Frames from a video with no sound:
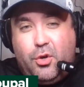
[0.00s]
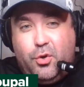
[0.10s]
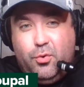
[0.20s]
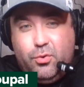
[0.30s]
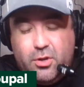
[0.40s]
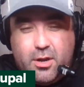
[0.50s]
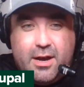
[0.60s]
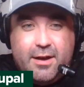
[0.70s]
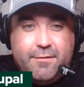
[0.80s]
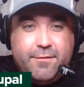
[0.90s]

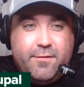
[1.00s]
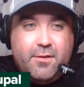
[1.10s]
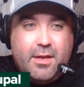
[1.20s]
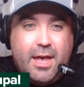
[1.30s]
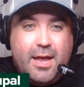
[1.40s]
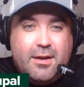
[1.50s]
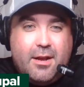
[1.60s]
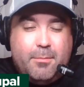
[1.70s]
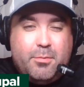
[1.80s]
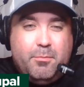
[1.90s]
Kulikov ended
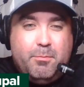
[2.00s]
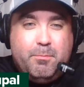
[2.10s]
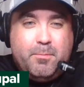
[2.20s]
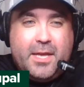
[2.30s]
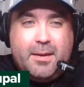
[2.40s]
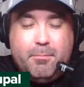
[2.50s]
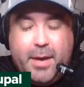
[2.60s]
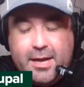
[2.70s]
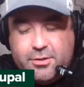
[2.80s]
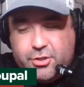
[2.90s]
up getting
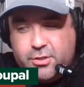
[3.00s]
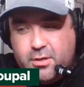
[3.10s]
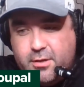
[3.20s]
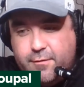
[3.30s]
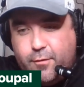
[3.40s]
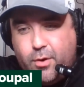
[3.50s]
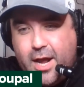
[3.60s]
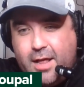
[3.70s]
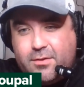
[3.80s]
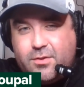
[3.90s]
benched for
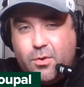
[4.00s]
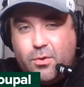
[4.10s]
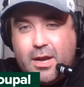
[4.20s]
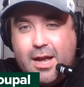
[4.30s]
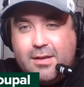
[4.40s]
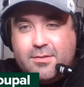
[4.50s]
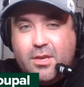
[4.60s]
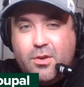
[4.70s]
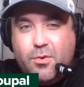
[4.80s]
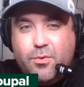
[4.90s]
Alex
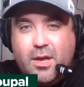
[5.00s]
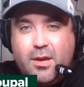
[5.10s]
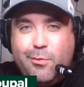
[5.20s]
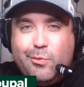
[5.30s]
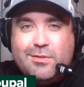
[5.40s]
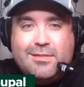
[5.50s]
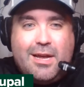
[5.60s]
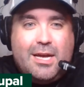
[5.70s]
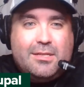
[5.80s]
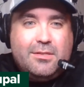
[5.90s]
Goligoski, who then was
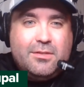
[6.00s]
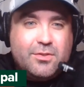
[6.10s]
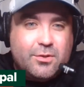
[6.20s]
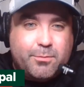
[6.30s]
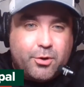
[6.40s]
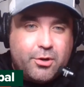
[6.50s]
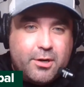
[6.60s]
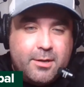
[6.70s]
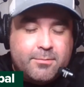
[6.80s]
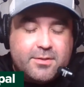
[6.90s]
not super good
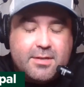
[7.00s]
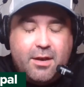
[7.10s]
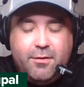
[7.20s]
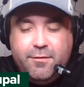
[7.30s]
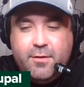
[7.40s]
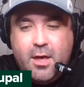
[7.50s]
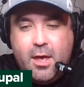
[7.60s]
himself.